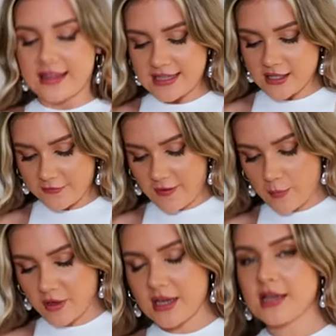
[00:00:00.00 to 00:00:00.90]
This
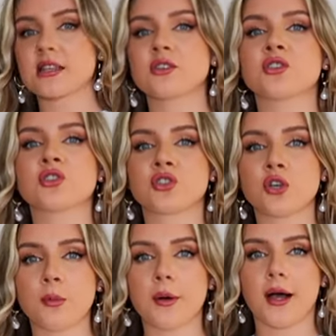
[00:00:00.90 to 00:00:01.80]
fabric is
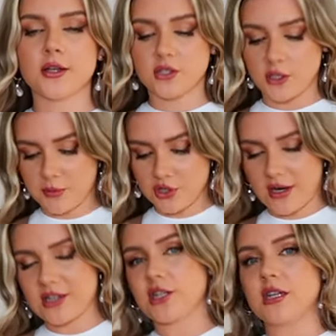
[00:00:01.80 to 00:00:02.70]
super, super
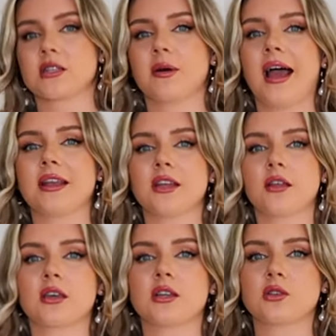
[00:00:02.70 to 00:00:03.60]
stretchy so I had
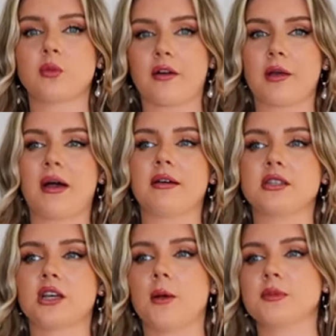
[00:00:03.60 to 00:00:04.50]
nothing to worry about
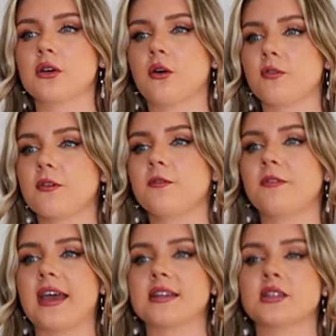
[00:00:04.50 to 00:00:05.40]
in terms of
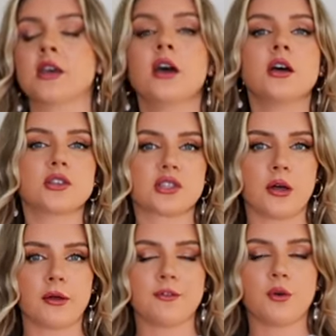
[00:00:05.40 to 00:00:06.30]
fit. So
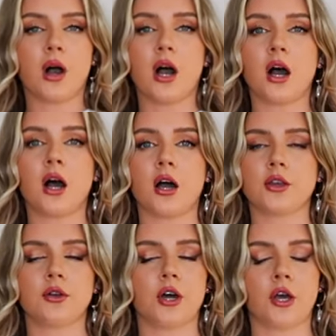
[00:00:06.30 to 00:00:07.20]
if you
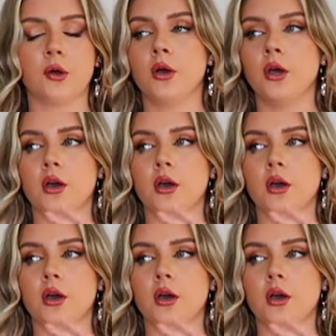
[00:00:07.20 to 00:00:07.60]
are, you know,